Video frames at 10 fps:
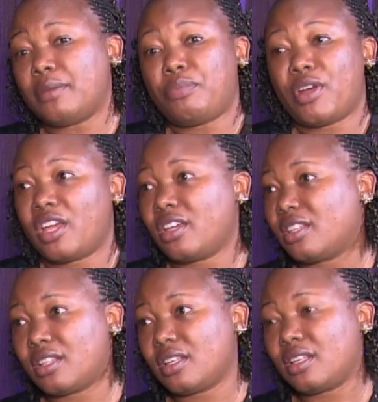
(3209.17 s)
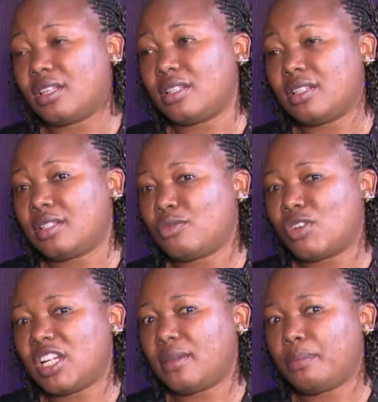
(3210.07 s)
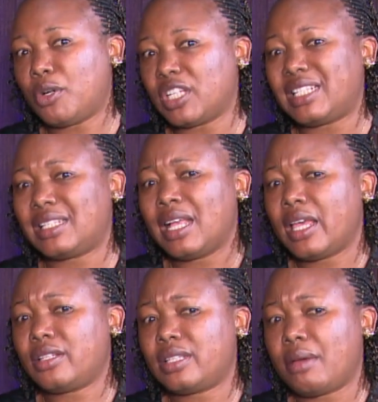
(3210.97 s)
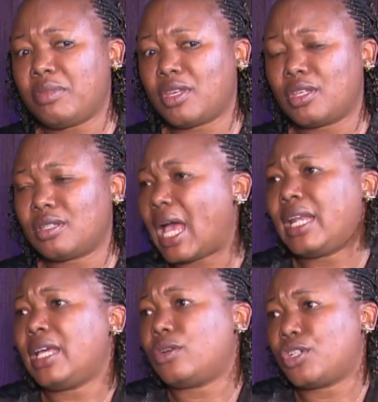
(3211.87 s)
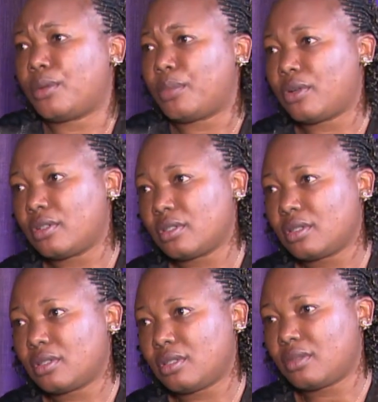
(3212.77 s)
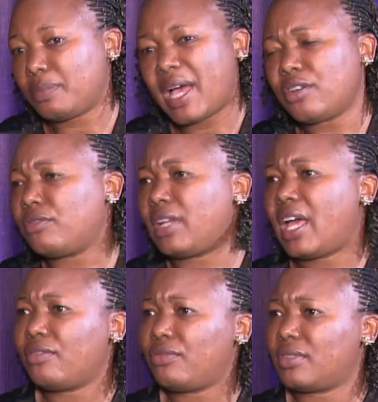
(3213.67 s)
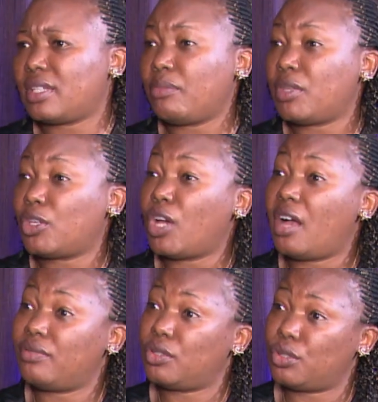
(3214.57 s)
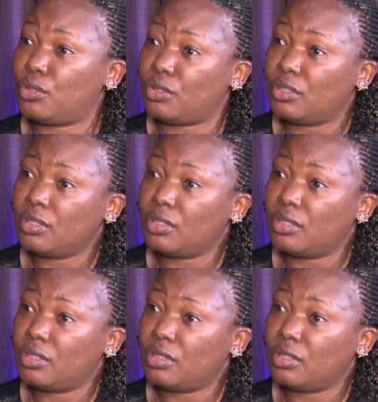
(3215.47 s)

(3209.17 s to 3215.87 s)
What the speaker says: And prayer. It's really important. It's something. It's unnegotiable. It's part of life. It's something you have to do.